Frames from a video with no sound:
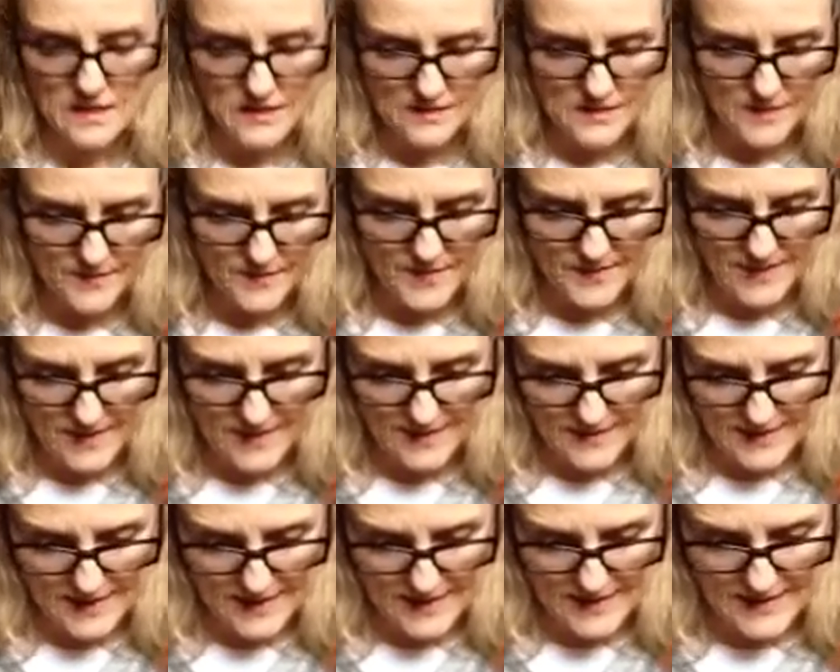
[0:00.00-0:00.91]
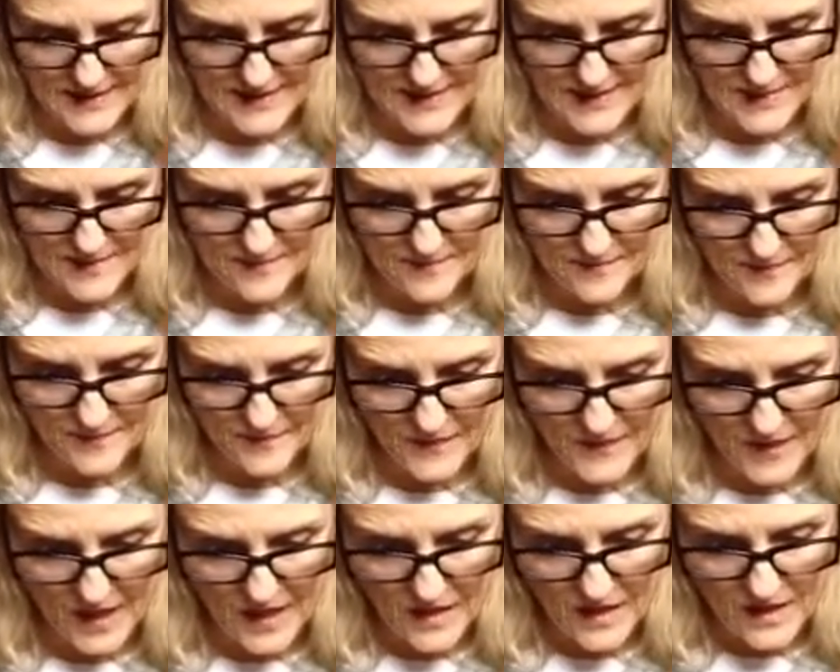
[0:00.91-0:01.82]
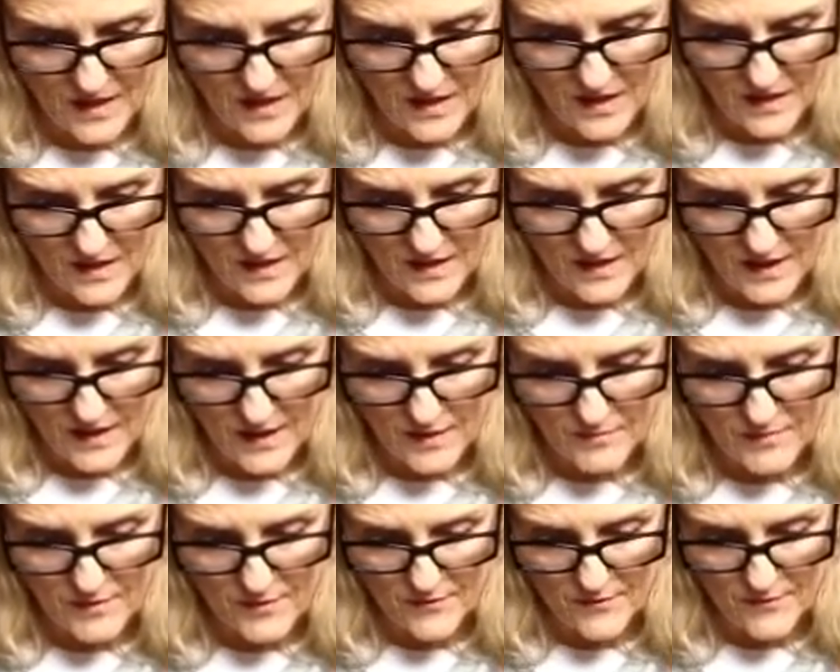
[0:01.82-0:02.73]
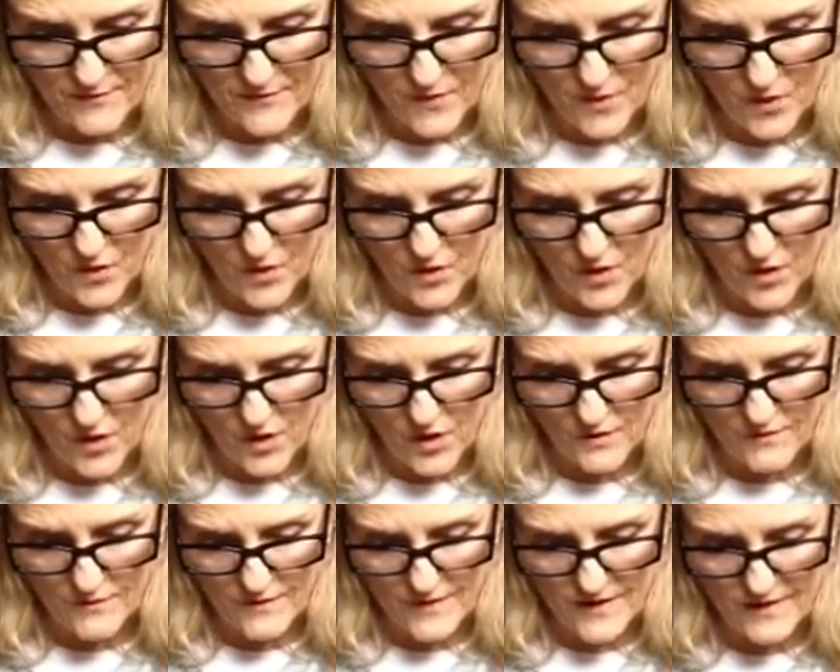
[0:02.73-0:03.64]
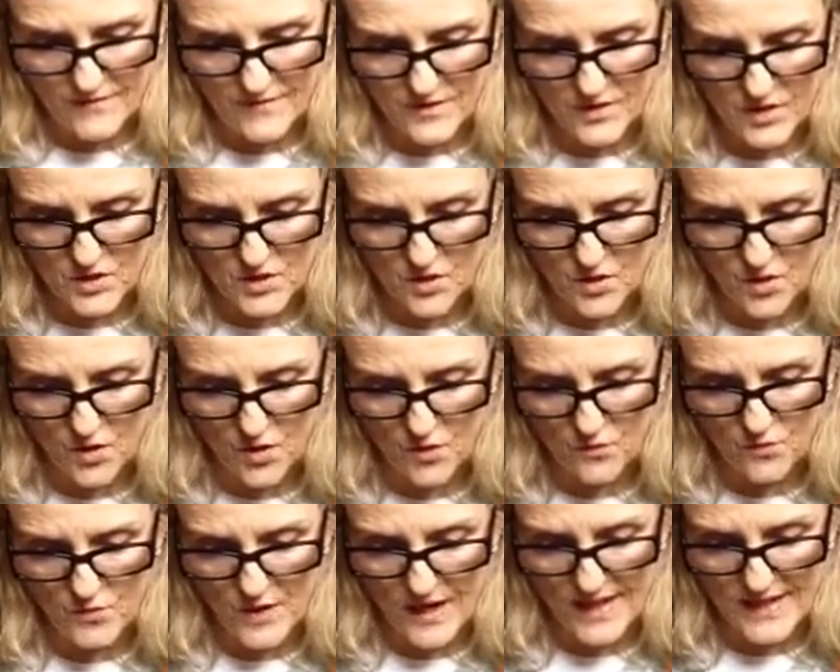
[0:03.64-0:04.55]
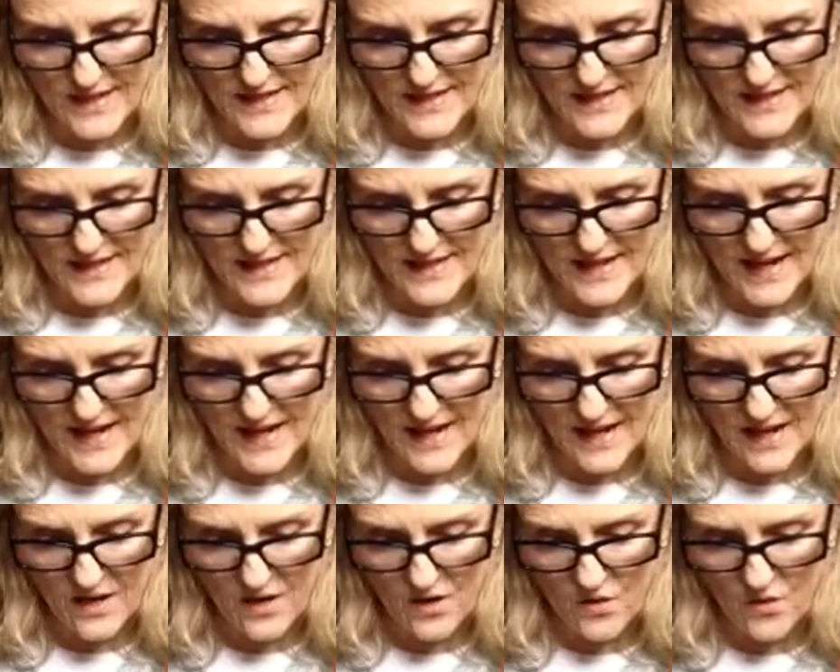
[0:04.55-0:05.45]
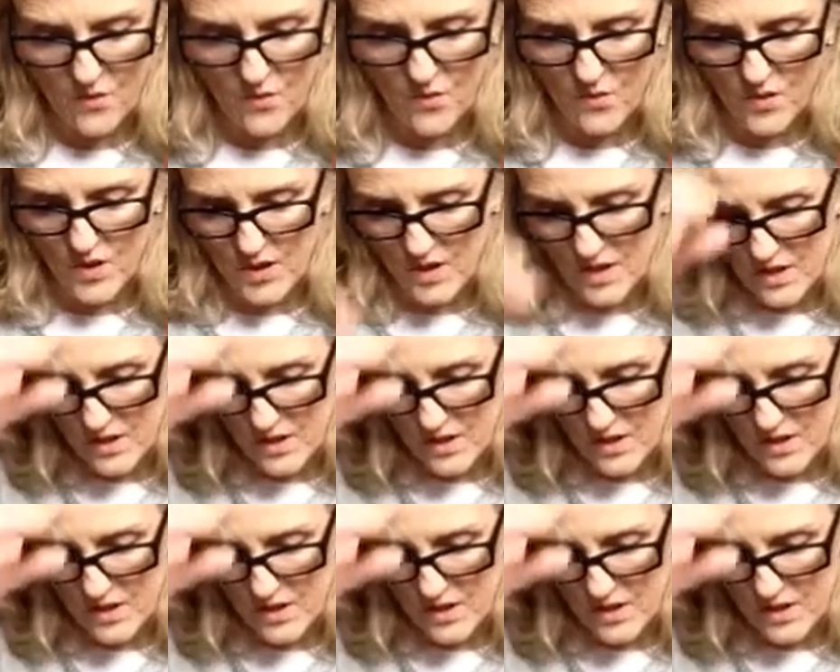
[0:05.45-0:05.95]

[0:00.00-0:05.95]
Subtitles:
Something like that. Number 4, favourite song right now.